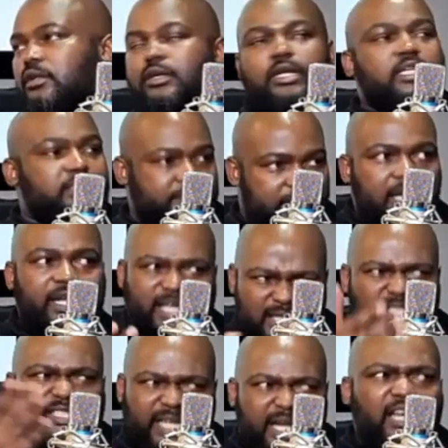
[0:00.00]
He's
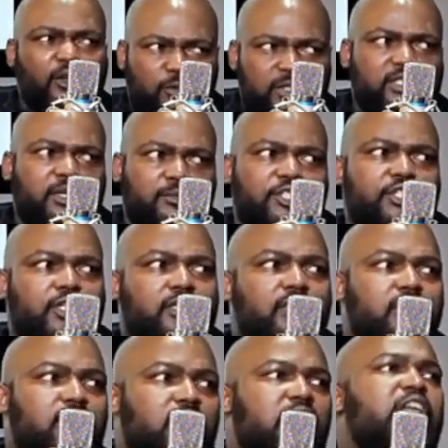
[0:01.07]
dealing with some shit.
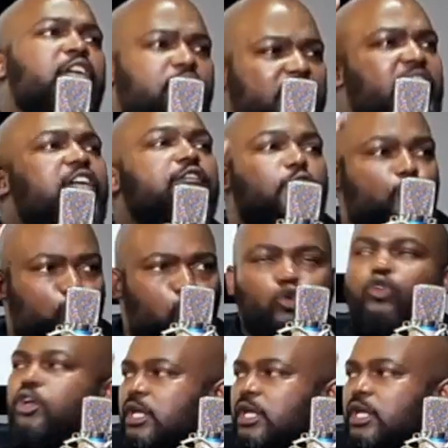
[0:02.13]
Even through